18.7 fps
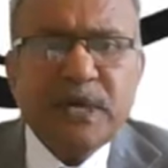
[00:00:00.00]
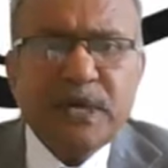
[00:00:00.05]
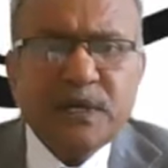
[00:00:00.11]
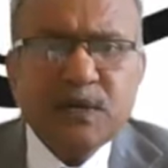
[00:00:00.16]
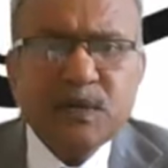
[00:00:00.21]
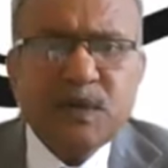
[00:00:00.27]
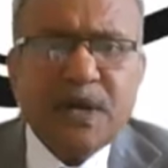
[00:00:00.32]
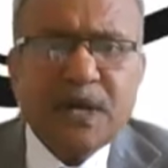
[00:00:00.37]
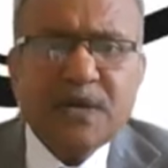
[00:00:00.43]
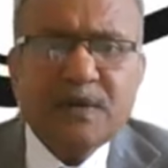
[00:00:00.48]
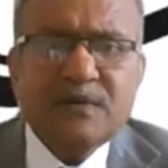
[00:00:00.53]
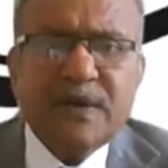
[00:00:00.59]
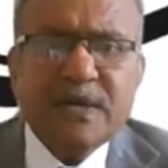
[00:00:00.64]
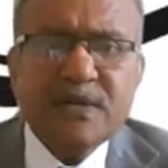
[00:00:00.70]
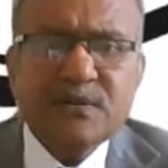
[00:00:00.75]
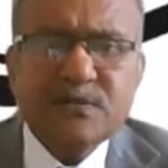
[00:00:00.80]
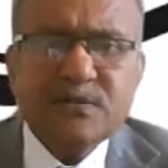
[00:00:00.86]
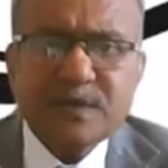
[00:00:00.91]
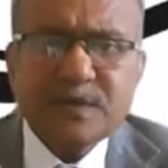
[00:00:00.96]
need to
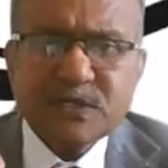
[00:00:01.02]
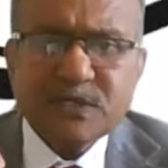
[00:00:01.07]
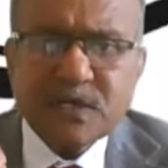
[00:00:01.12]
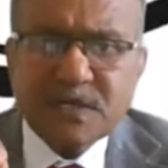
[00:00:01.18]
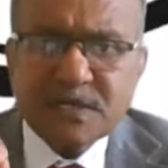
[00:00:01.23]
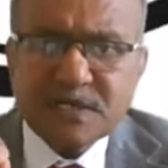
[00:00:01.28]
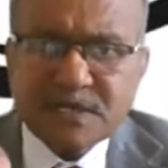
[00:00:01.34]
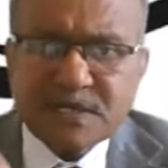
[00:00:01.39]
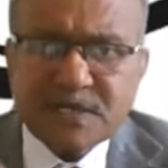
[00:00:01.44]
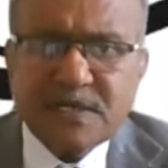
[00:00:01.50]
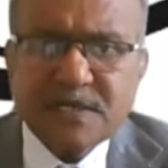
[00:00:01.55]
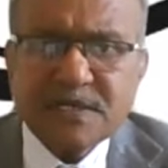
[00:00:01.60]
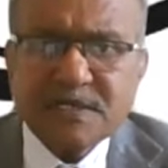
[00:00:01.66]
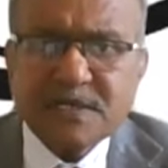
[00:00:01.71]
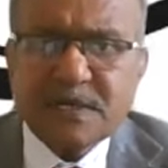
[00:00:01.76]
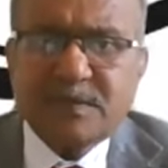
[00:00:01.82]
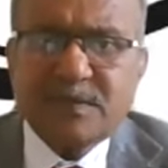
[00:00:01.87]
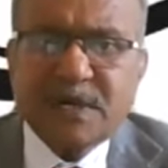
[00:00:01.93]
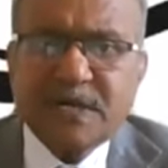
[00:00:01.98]
acquire special
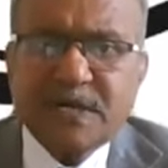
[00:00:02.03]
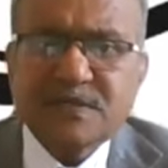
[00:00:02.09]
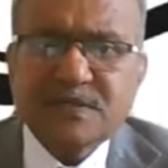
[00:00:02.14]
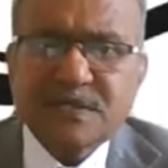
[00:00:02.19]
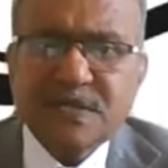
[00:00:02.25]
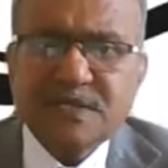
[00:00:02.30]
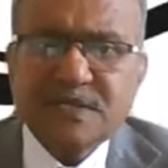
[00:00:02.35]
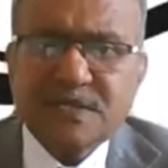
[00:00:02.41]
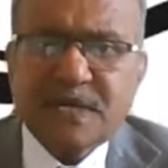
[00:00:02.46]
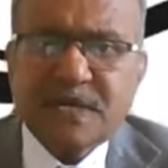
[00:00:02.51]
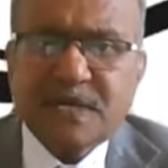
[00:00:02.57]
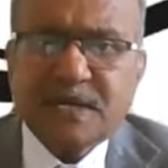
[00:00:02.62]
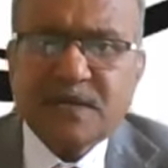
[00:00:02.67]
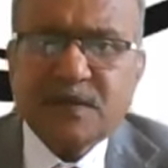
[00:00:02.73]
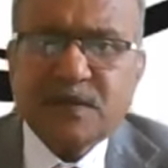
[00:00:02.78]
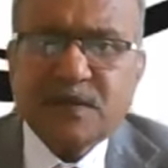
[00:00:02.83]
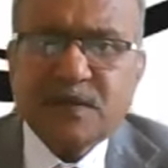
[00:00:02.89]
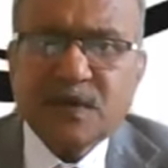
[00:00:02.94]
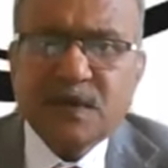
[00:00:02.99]
skills. Somebody says that,
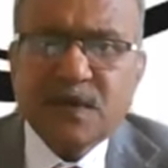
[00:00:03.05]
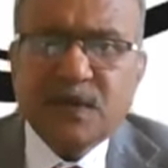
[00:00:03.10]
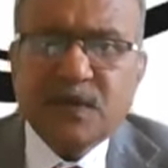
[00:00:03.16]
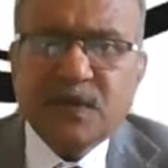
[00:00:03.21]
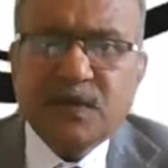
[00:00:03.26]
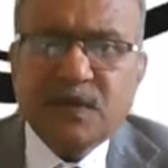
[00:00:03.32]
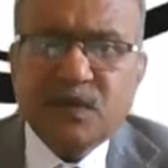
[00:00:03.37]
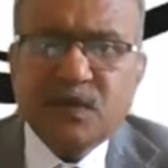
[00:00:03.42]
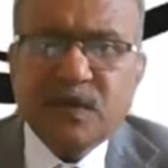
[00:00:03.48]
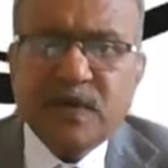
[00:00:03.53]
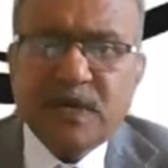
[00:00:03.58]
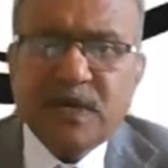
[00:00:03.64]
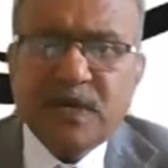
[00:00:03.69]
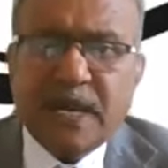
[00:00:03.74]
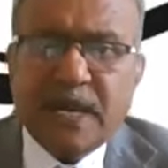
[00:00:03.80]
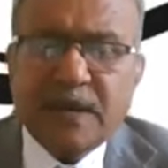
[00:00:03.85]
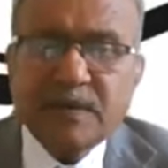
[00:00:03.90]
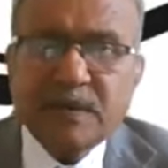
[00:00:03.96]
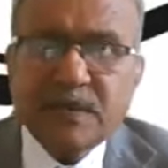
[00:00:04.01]
you need
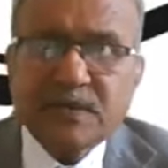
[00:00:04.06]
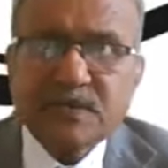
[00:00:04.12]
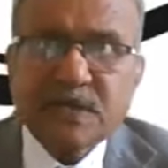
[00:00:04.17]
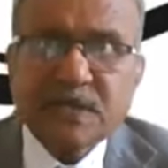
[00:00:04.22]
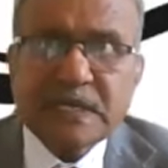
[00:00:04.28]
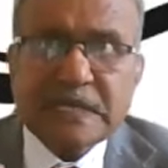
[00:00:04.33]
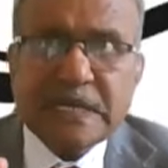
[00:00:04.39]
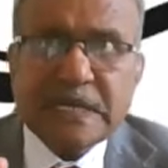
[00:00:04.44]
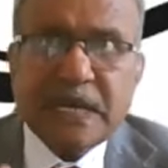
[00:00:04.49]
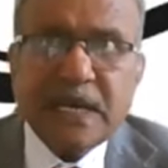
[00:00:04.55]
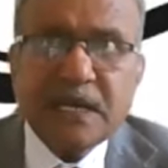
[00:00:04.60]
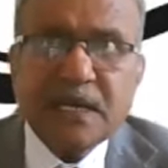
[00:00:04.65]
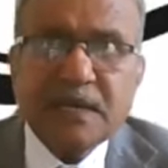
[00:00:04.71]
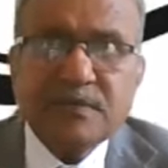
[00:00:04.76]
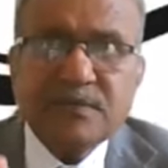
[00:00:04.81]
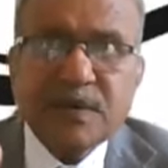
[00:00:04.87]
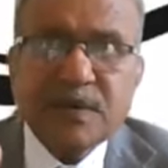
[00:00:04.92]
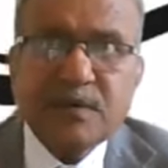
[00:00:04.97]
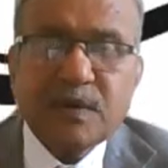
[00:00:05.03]
to have a say there.
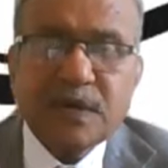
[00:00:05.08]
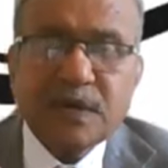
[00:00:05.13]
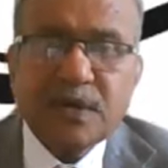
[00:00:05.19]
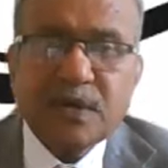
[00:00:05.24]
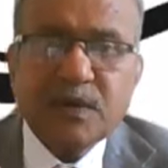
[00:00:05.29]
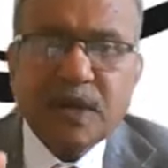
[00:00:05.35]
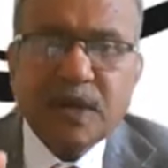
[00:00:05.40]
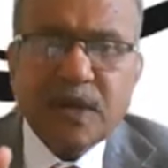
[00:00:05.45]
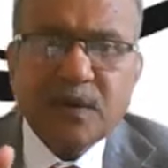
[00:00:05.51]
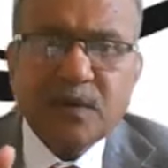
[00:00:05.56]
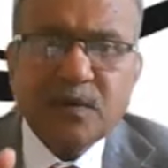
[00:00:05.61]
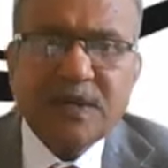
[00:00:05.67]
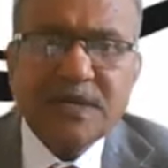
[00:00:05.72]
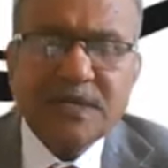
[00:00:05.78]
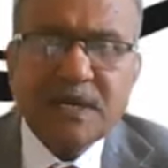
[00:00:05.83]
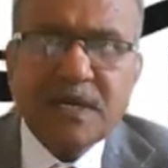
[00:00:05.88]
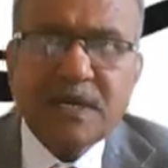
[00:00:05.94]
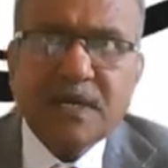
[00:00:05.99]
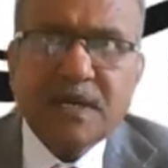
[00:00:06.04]
If I wanted to, and
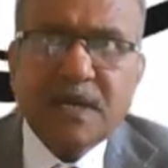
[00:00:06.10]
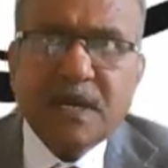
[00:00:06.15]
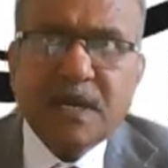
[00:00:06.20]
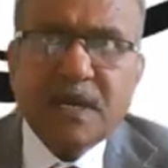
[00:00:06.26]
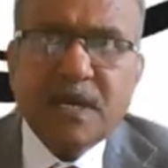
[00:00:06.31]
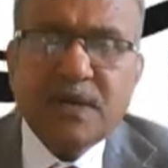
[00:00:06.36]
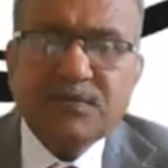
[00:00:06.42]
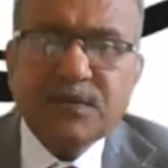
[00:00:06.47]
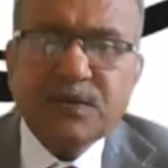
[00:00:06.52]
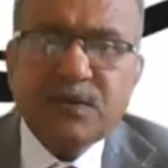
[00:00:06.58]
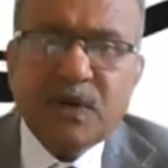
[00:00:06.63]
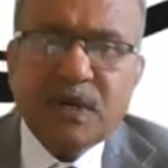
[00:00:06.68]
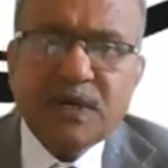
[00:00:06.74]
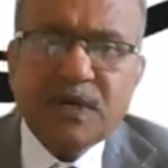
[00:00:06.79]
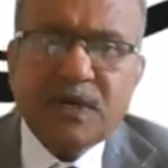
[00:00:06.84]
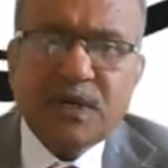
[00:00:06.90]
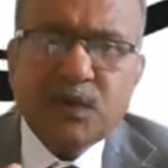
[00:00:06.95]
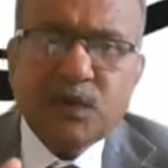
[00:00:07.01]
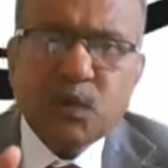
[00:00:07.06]
one thing, if you
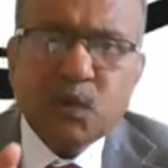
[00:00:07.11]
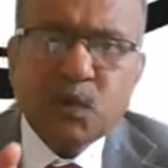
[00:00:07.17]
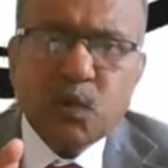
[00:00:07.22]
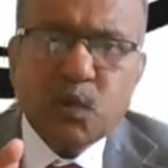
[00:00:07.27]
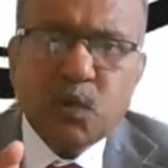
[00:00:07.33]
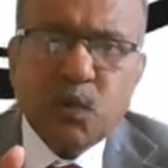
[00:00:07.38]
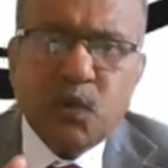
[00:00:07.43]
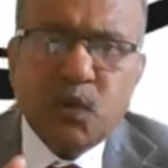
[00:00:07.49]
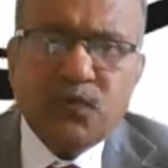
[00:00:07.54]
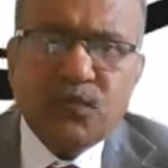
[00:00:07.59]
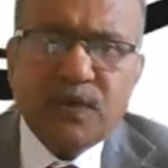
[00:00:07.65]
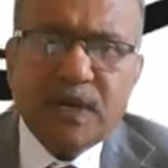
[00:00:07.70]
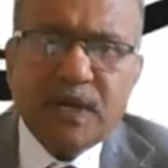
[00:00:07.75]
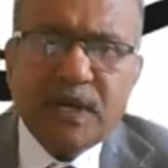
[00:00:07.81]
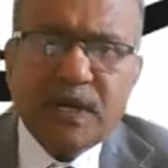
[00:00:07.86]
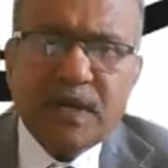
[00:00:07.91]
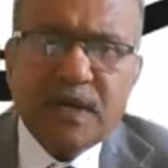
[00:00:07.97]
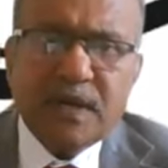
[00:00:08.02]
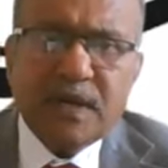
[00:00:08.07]
wanted to go for
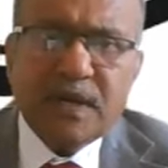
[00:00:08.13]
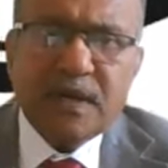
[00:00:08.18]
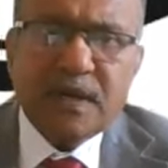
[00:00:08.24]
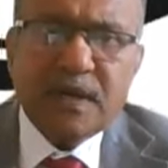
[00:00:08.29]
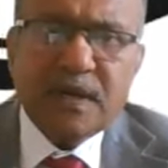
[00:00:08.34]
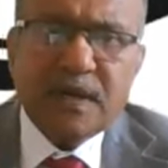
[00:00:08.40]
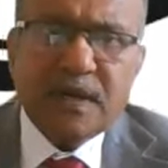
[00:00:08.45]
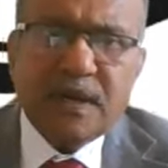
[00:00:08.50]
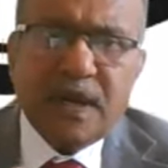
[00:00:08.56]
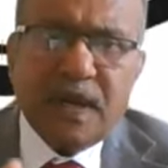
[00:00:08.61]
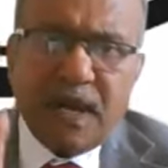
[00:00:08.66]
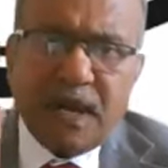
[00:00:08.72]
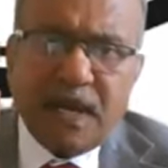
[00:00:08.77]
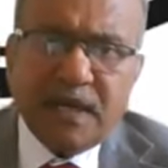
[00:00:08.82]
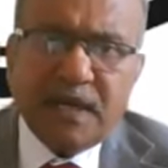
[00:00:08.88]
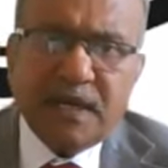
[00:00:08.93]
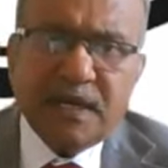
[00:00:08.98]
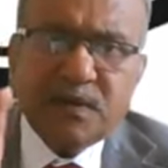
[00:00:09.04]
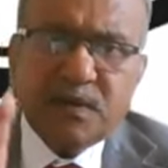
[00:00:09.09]
a
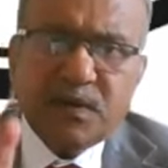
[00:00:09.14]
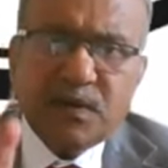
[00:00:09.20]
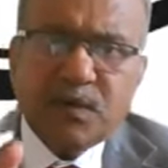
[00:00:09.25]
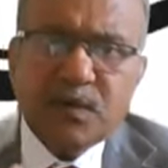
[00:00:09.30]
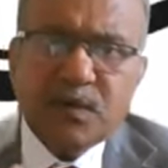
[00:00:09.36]
higher